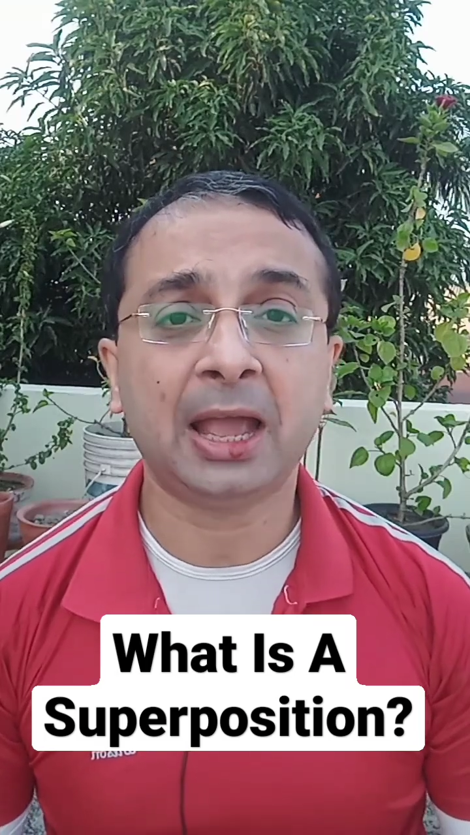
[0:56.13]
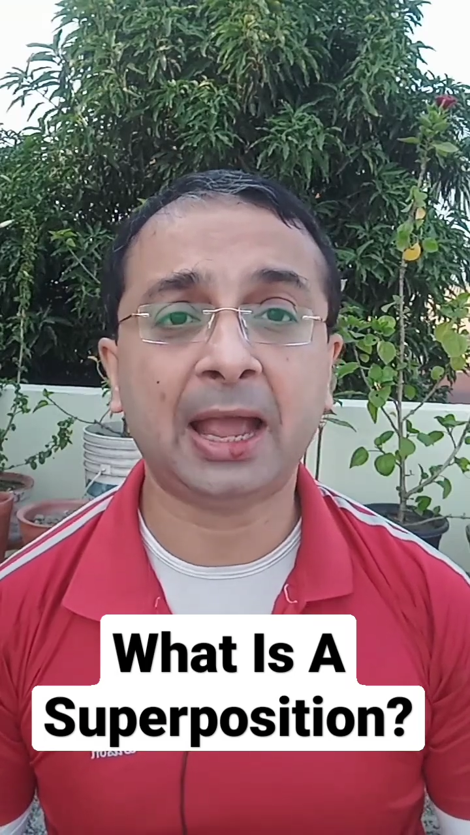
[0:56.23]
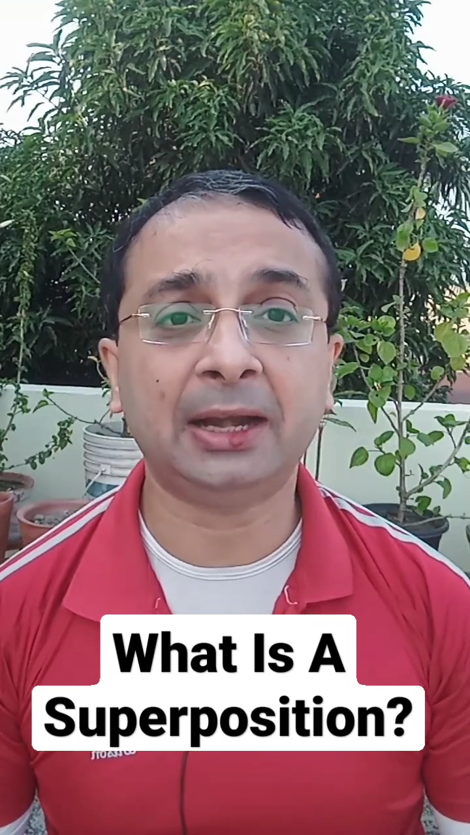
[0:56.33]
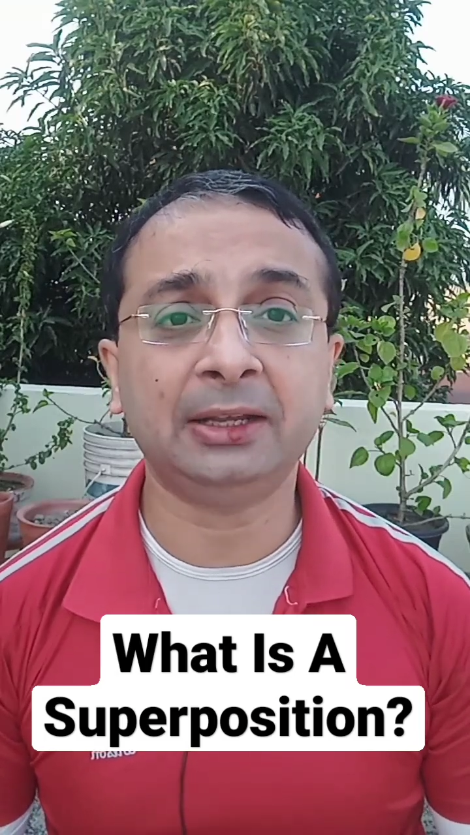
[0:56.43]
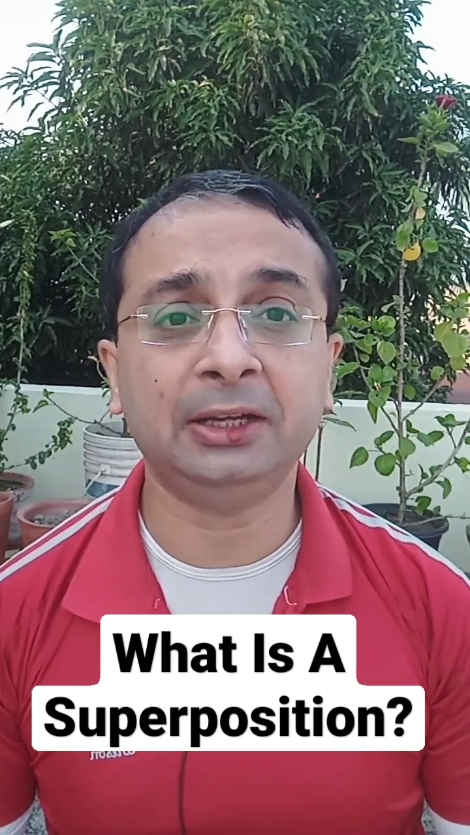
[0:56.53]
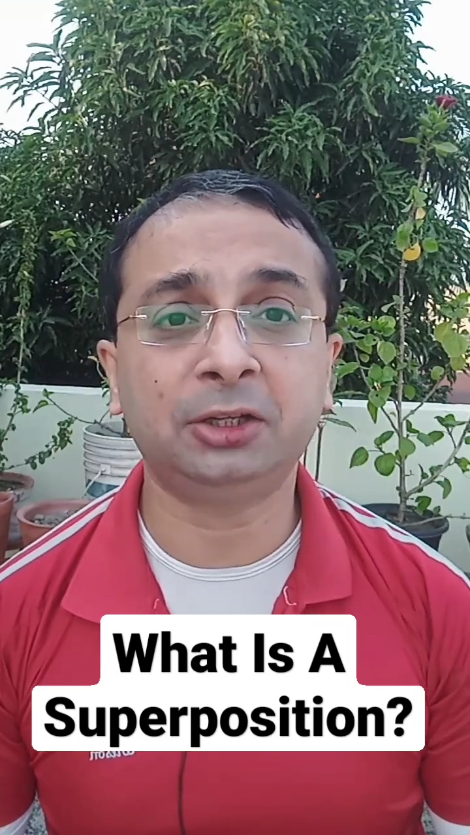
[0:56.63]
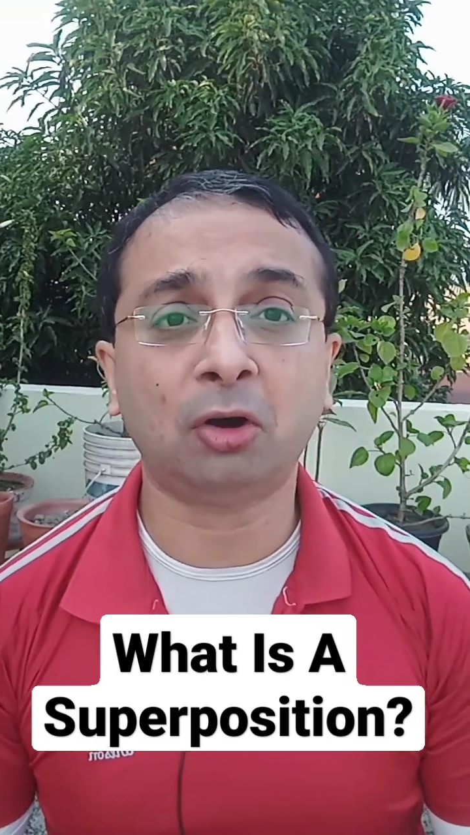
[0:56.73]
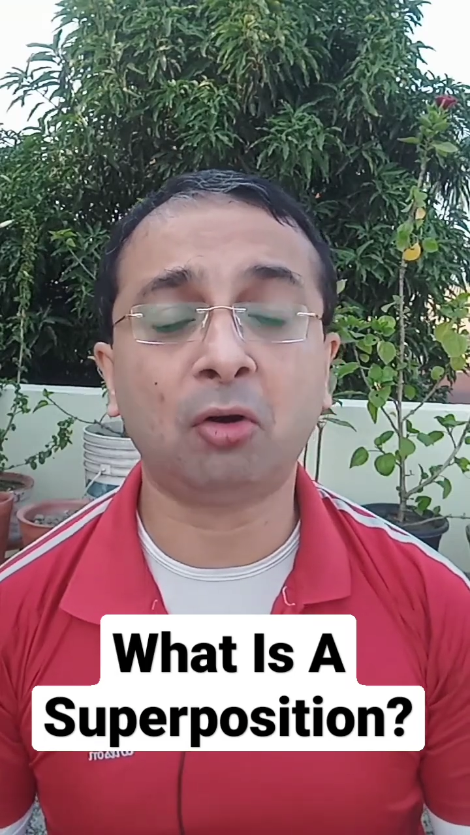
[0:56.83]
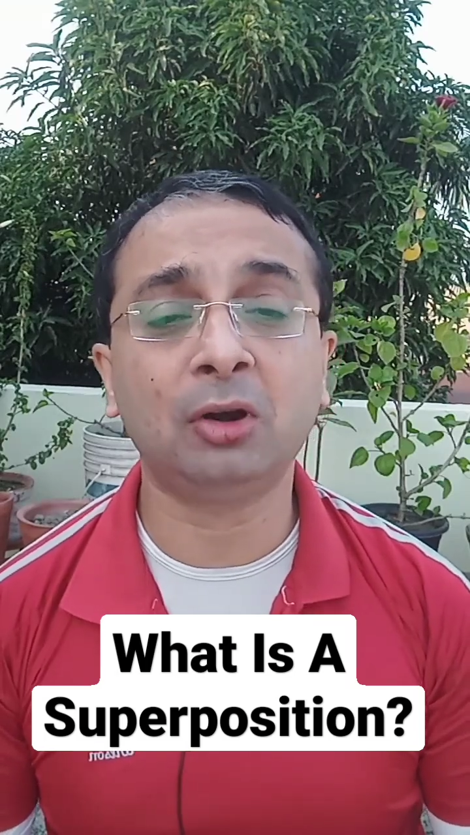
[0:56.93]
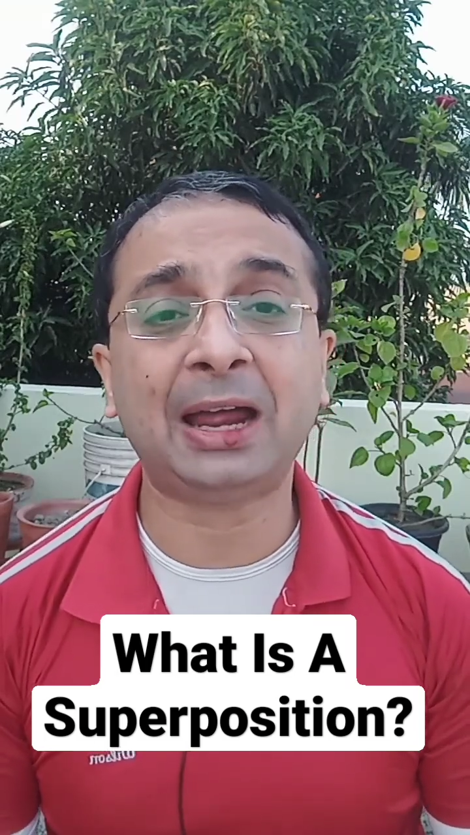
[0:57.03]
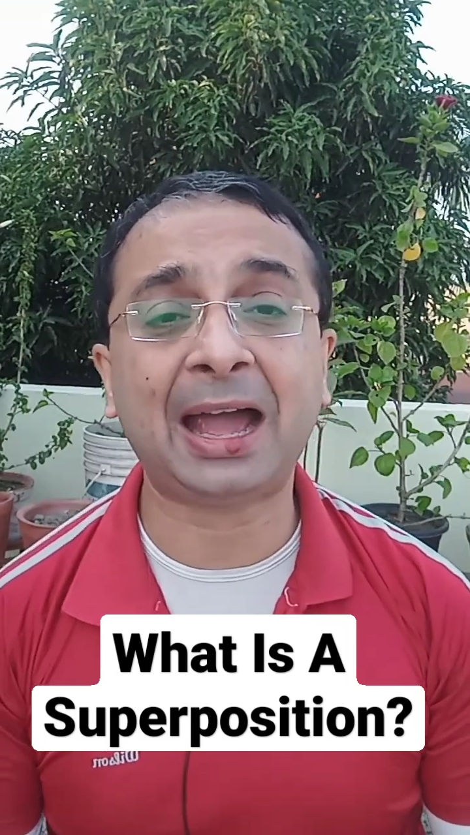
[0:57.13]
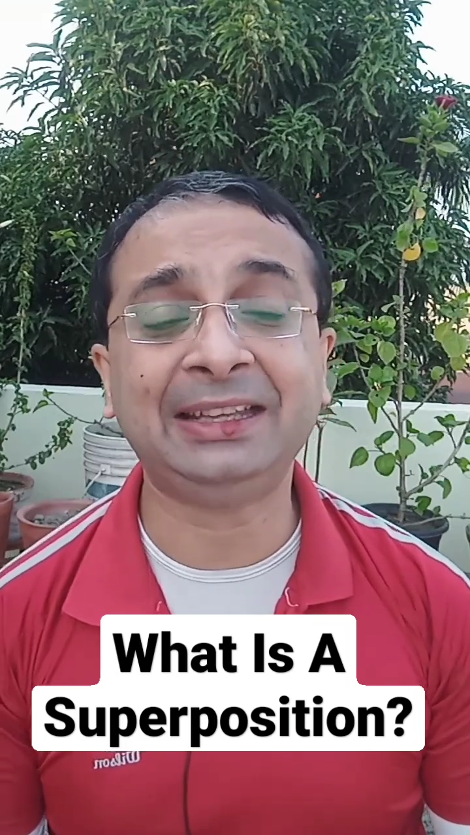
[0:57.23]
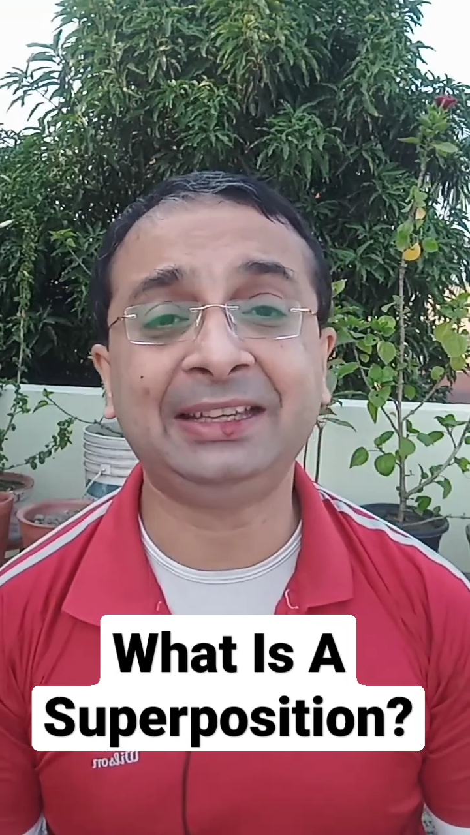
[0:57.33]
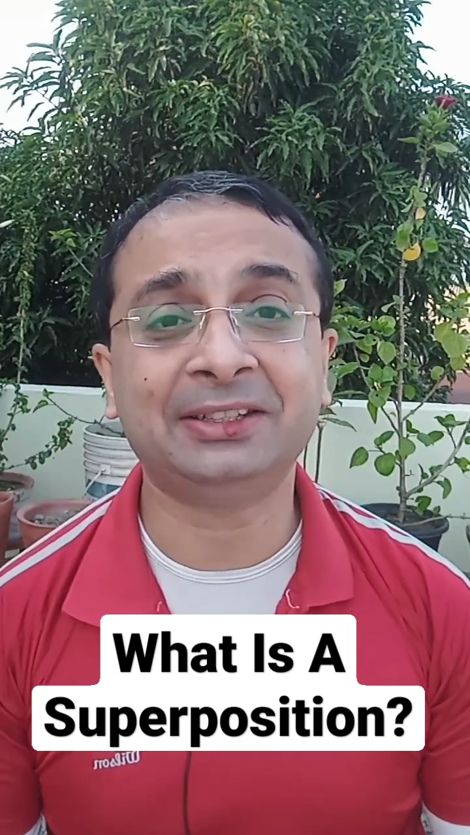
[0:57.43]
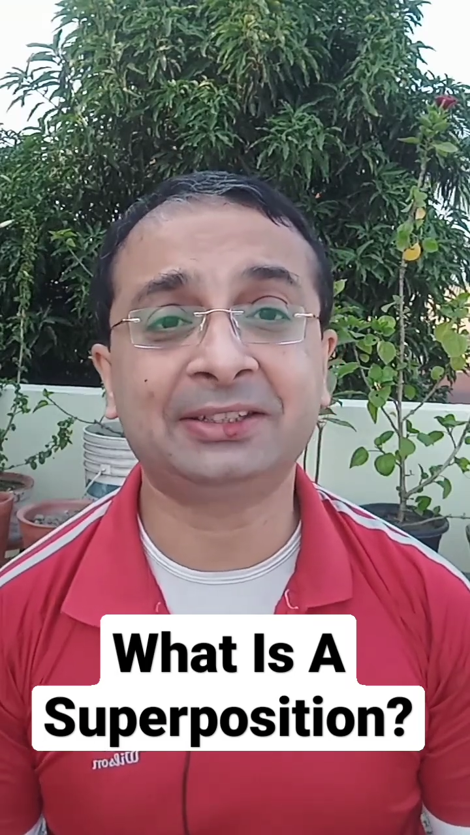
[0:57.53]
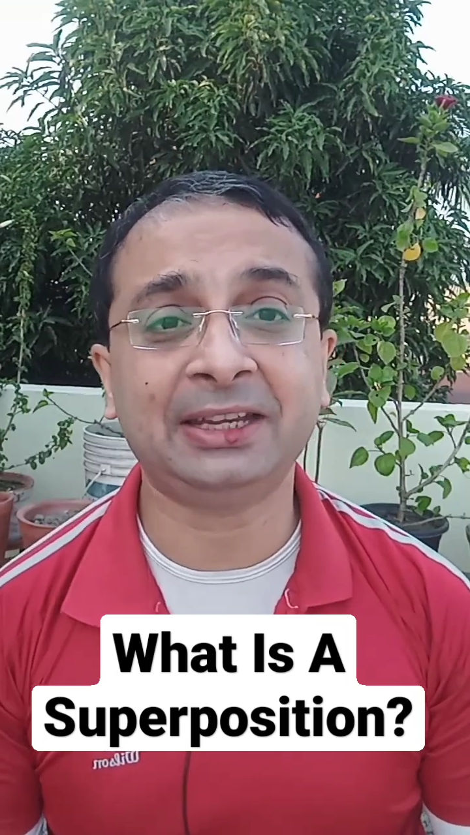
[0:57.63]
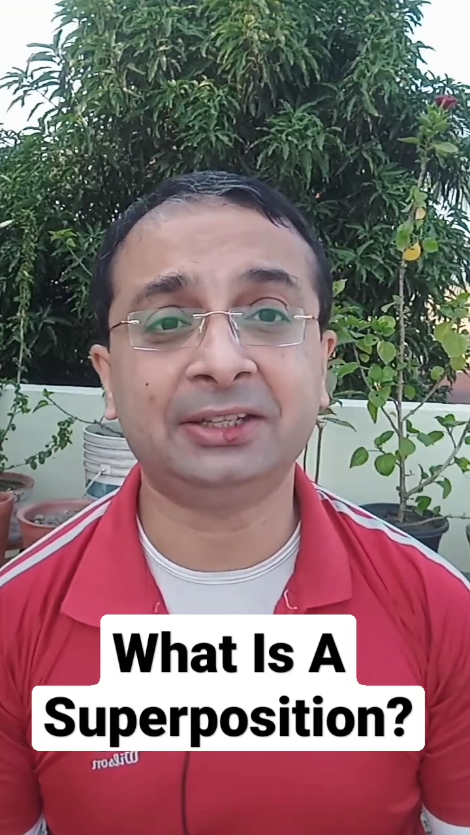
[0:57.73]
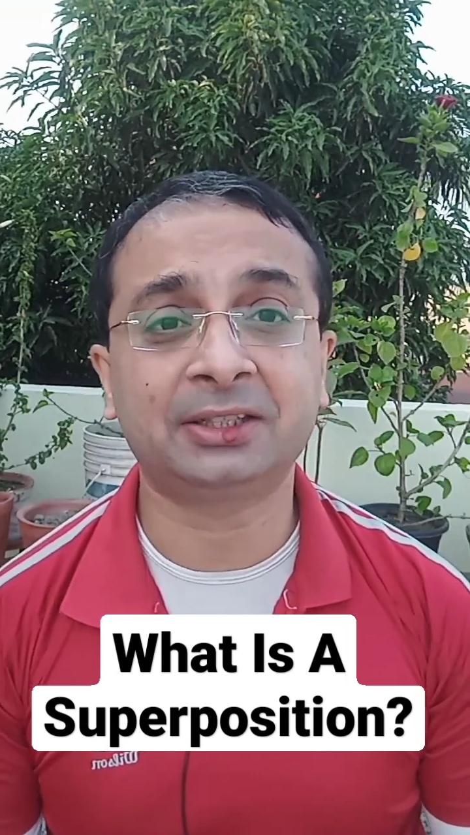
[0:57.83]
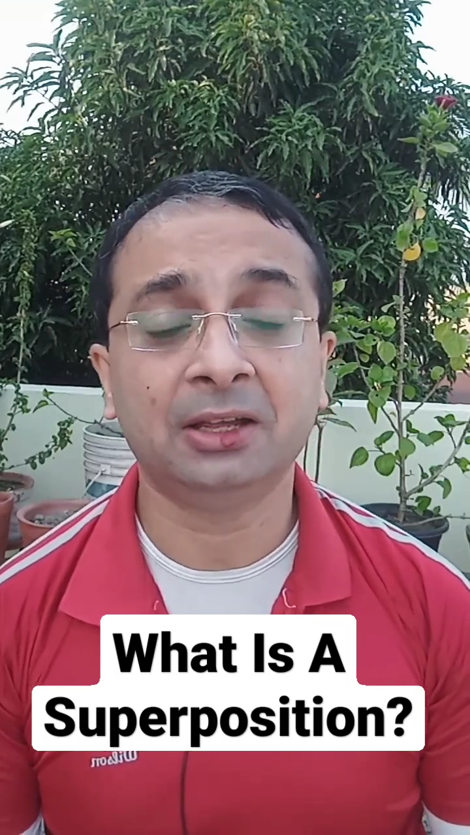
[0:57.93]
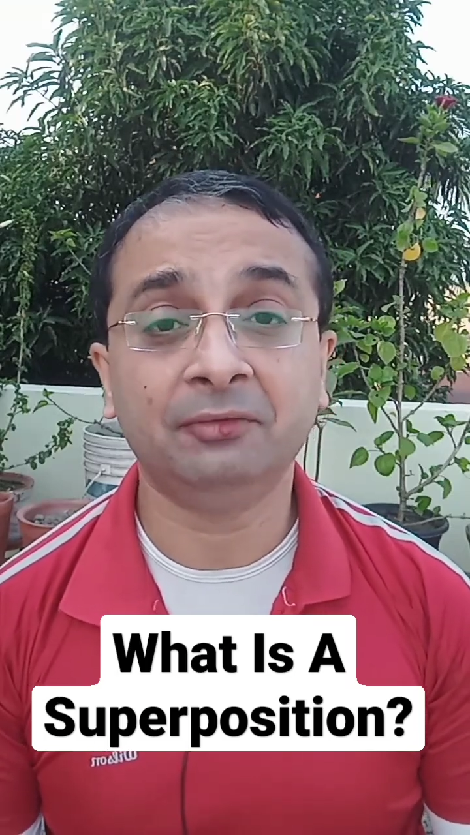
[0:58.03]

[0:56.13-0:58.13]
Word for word: and it all eigenstates